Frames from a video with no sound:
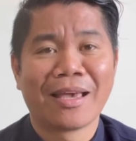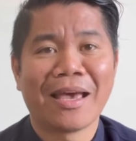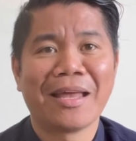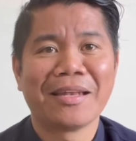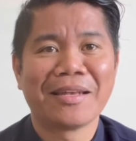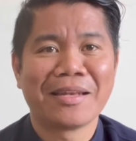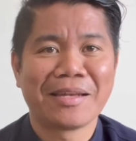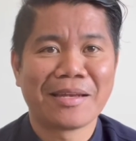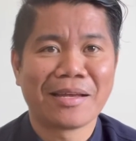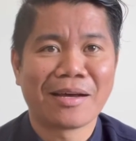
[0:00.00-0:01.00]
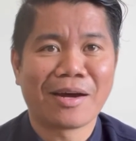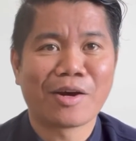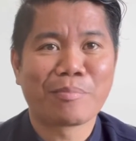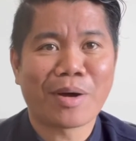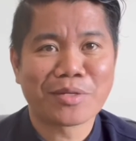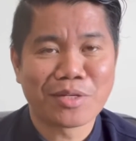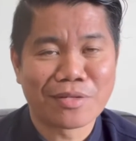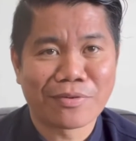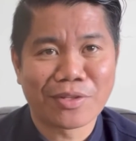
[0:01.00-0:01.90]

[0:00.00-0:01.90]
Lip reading: And our passage for